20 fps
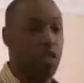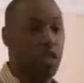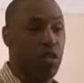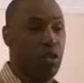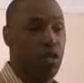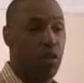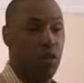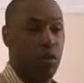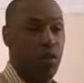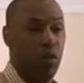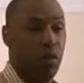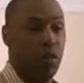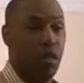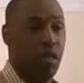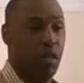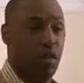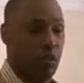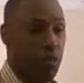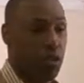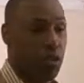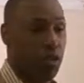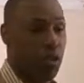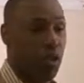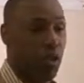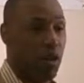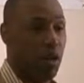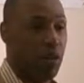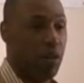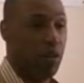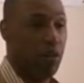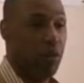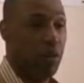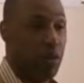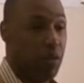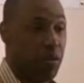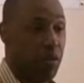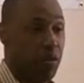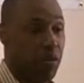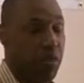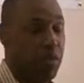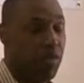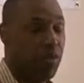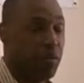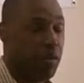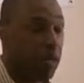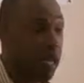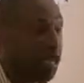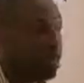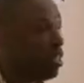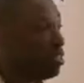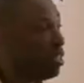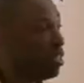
to do what you're going to do with your business plan.